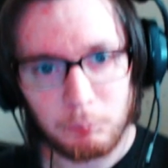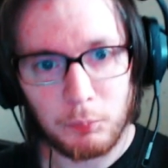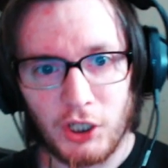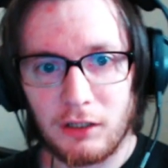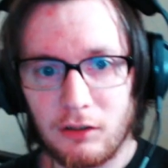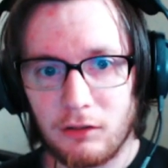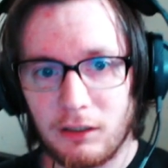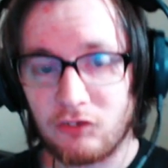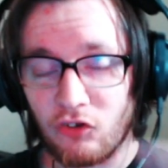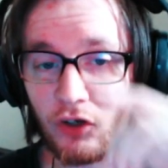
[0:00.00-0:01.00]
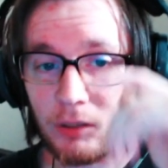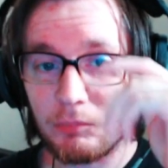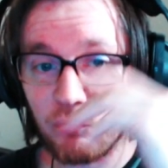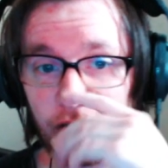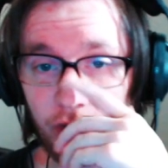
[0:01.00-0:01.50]
but at the time
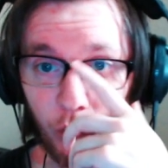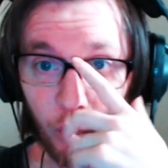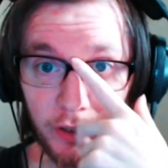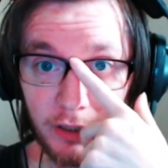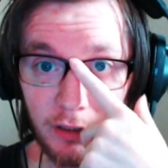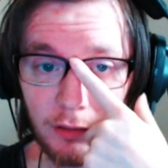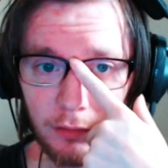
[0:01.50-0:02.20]
of recording